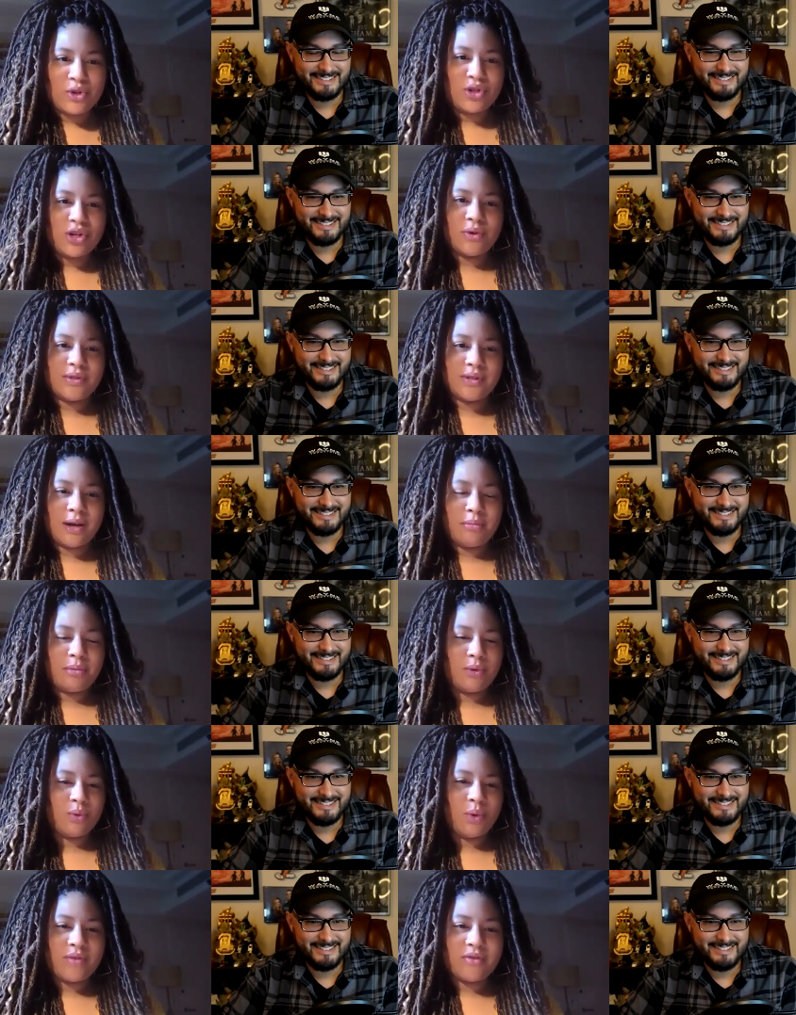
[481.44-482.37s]
Speaker 1: shows up
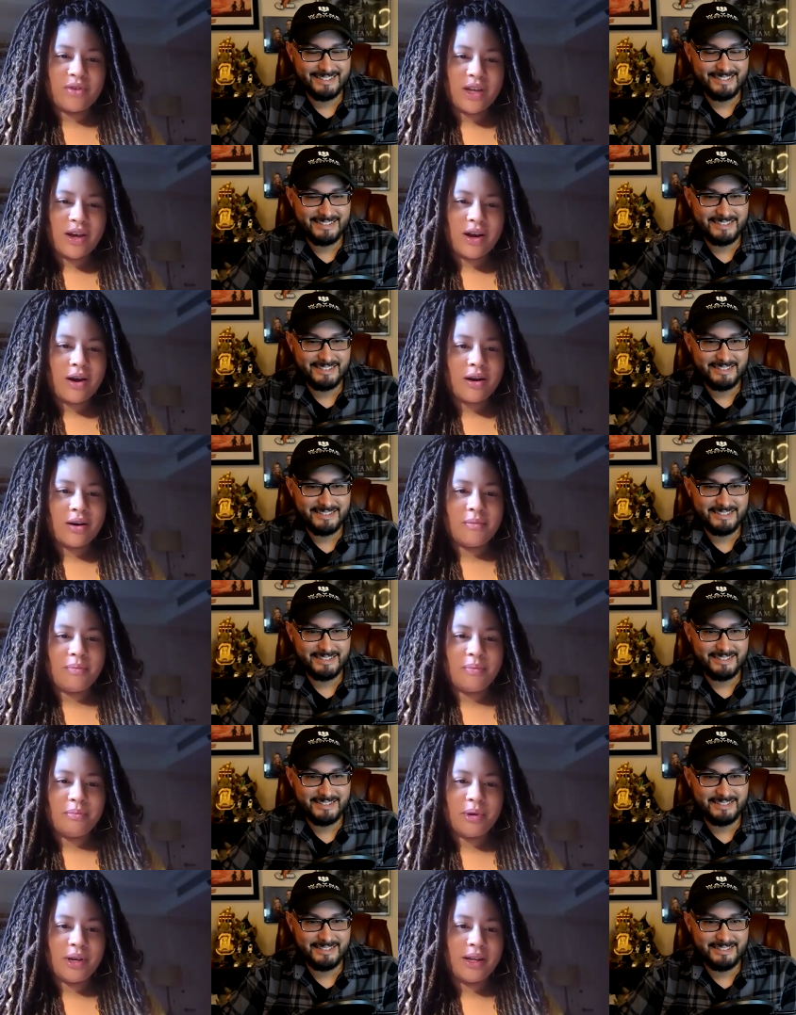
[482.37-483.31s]
in wherever they are.
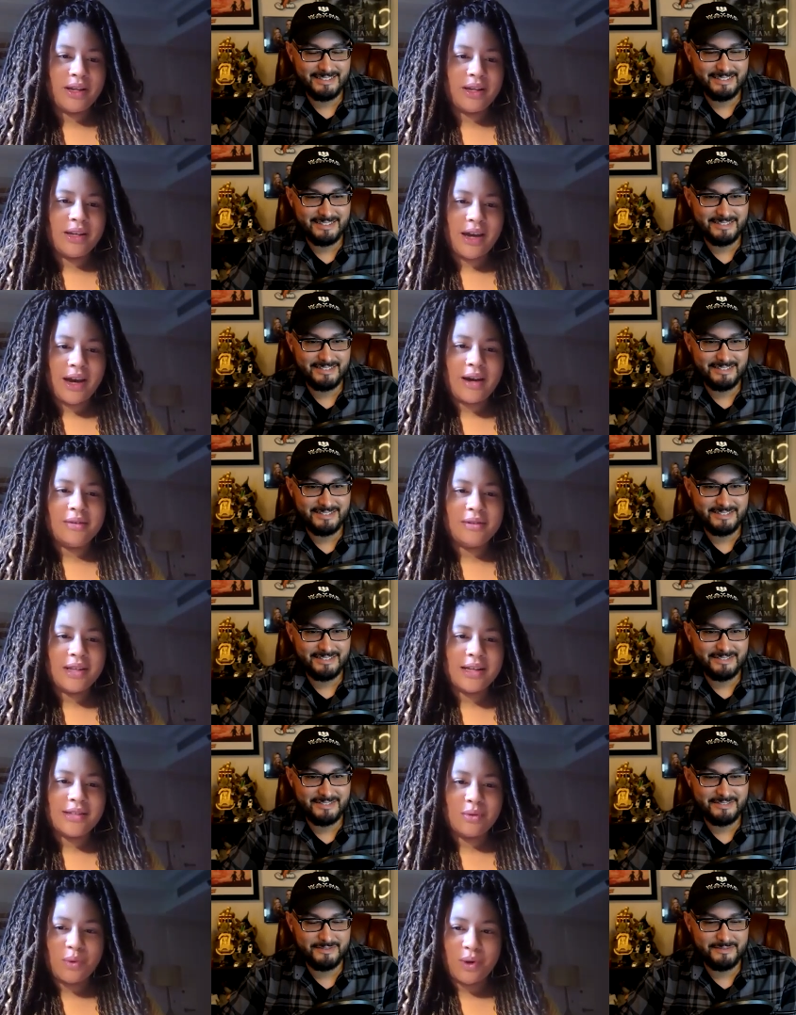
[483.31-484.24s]
But yeah,
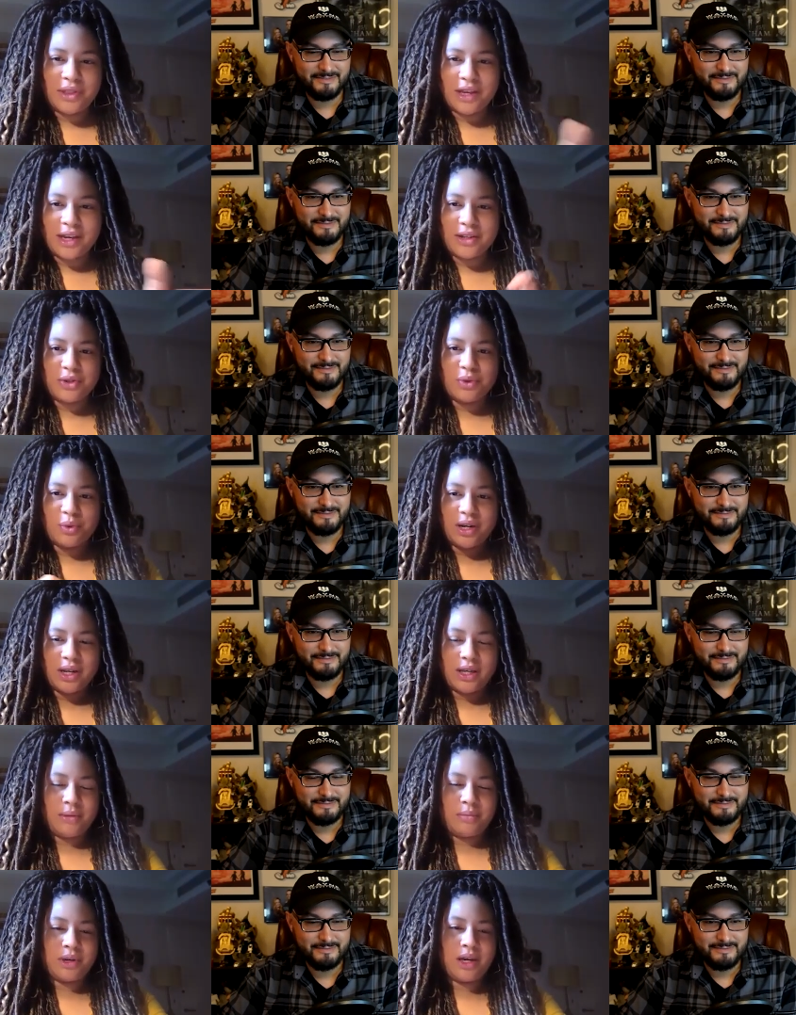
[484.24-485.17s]
that's the one thing I do want
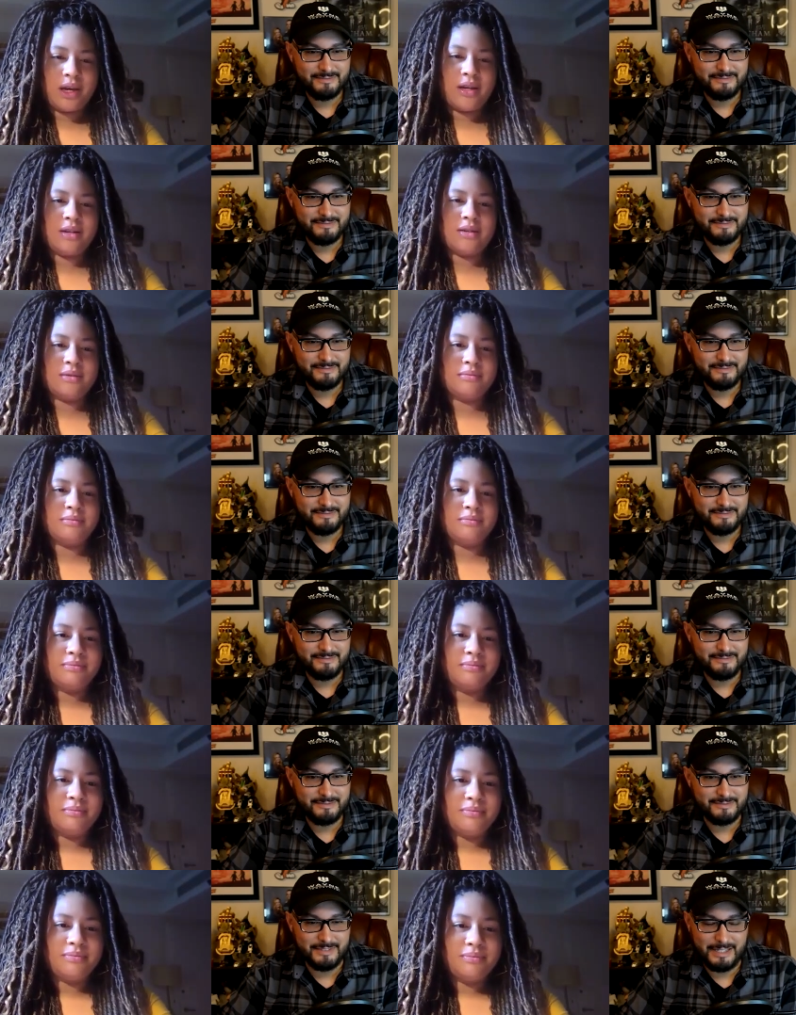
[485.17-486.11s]
to
Speaker 2: keep again.
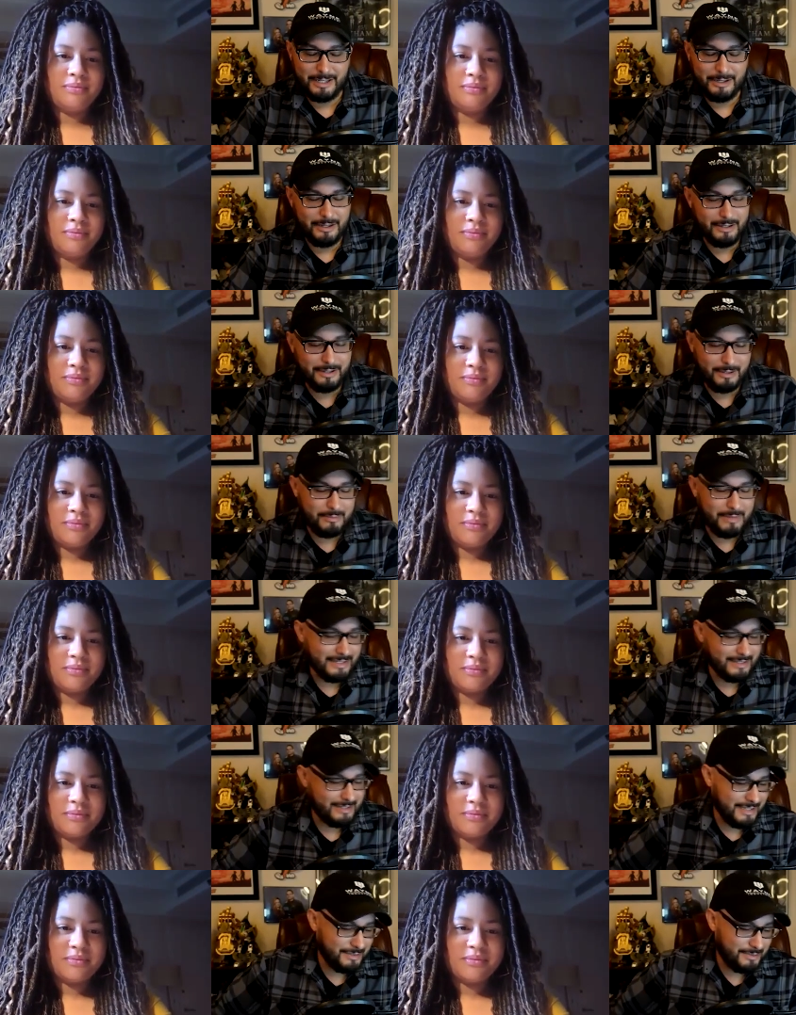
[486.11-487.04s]
It, it can make
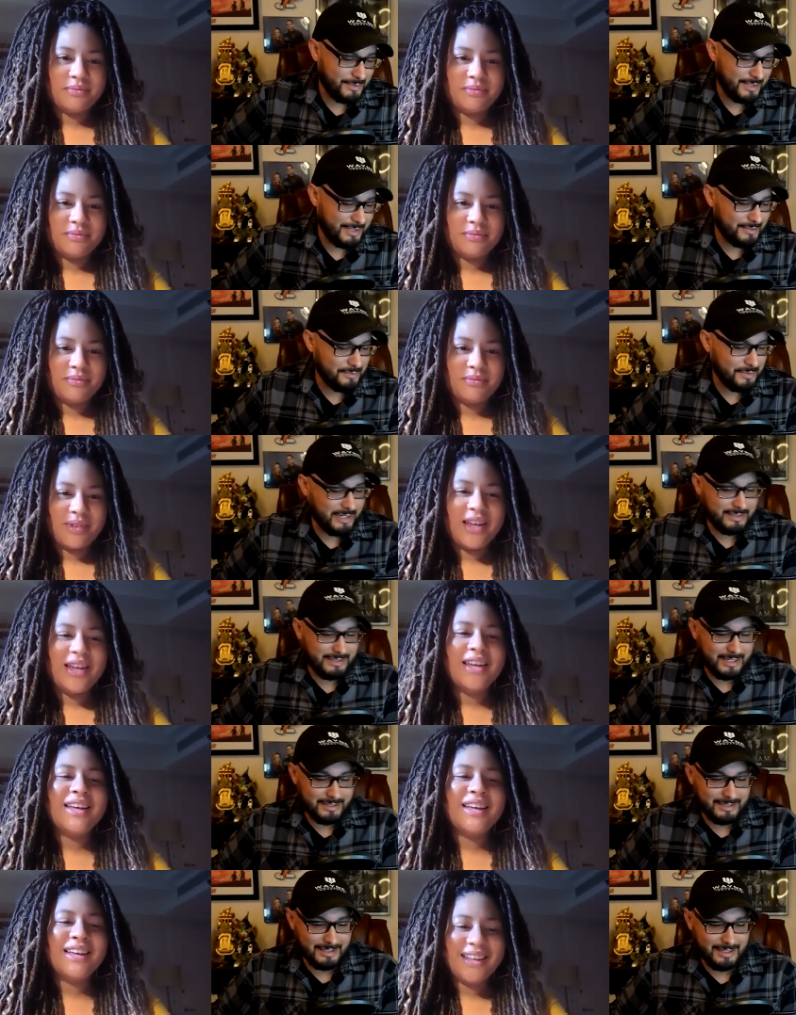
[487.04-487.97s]
sense. We could we can
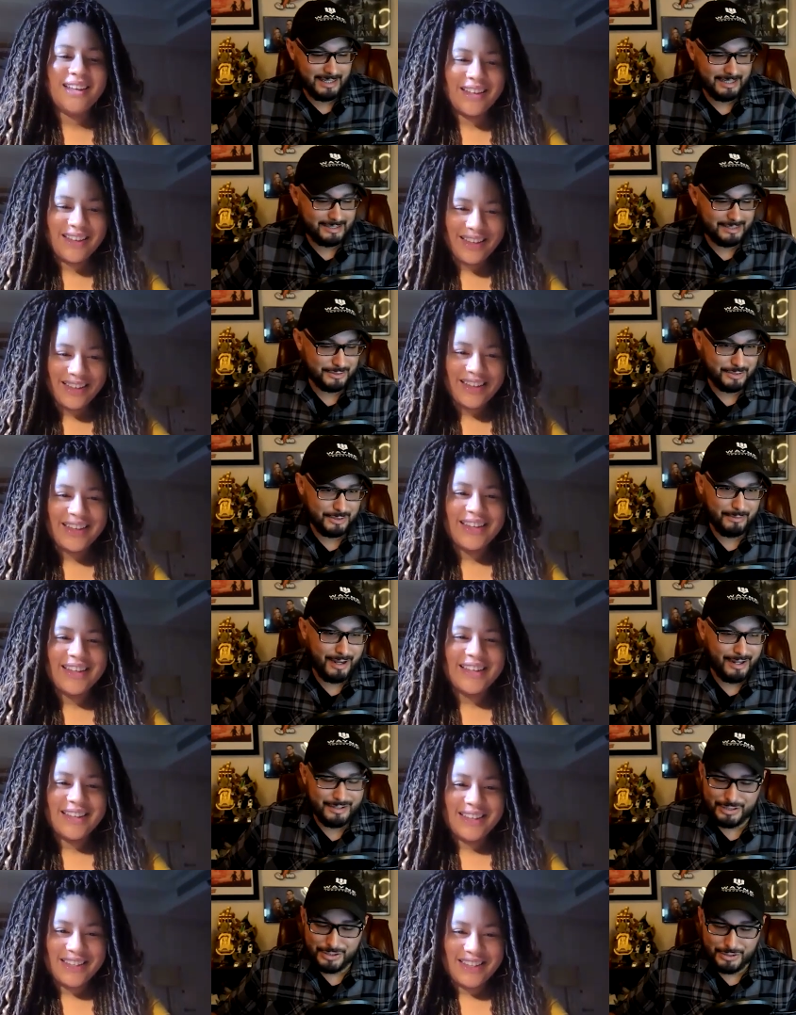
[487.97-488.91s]
take the classic
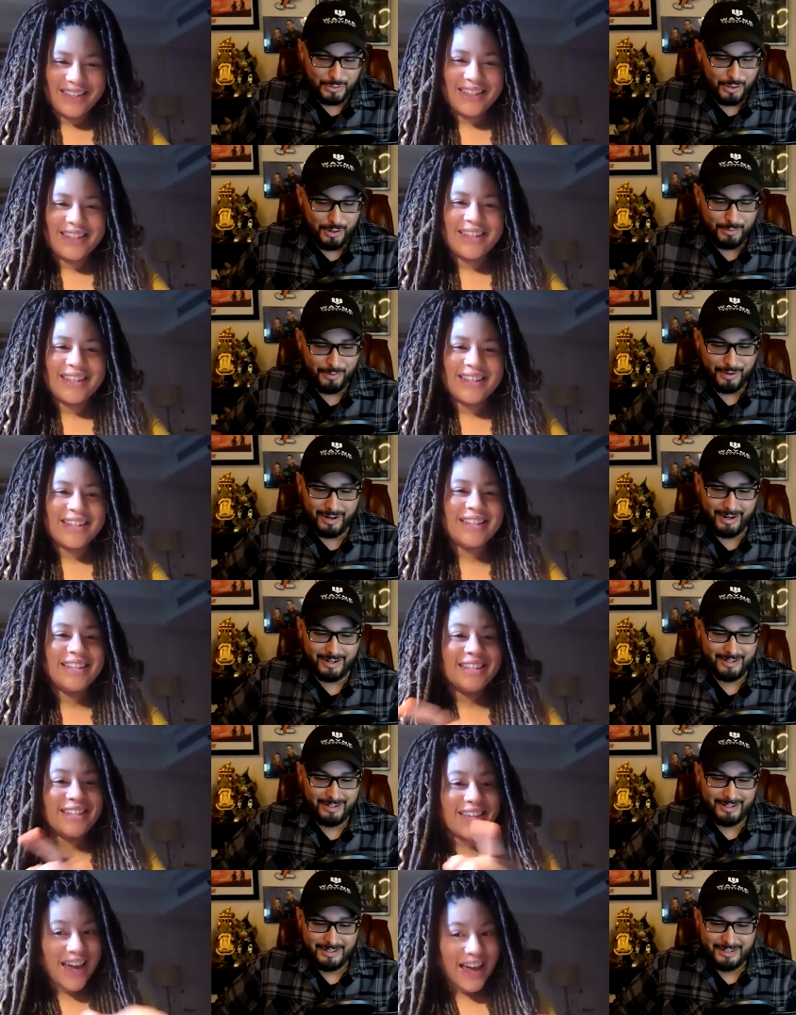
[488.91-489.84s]
Jumanji trope where
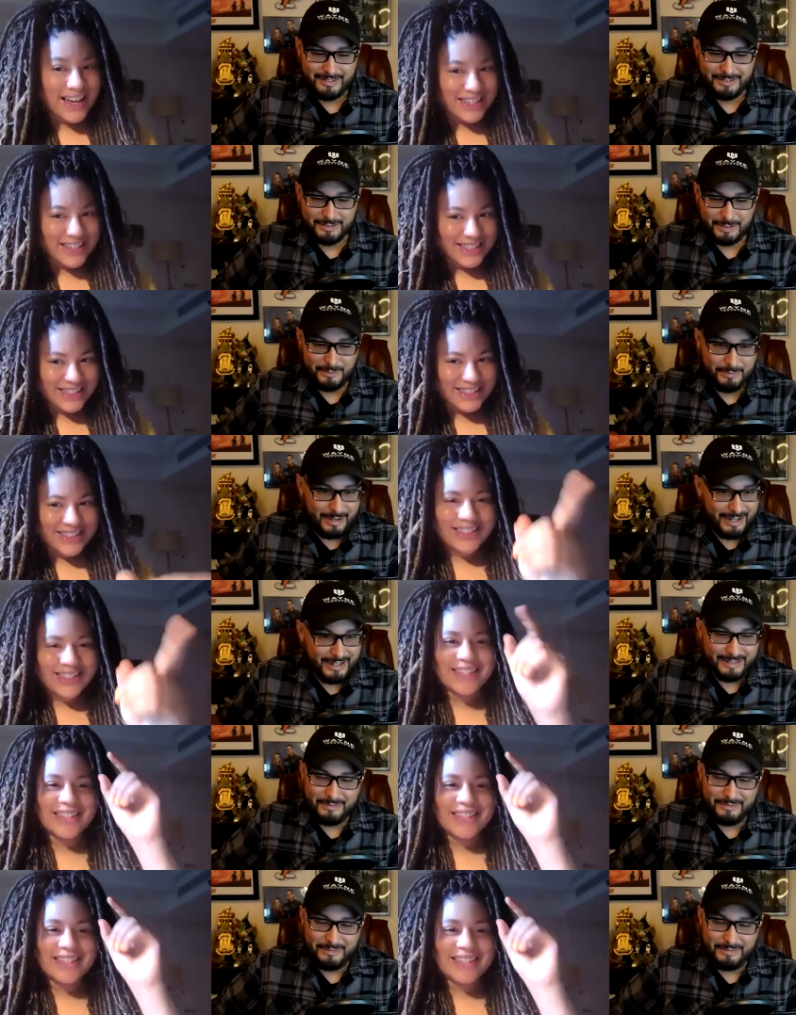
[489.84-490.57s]
Speaker 1: yes.
Speaker 2: somebody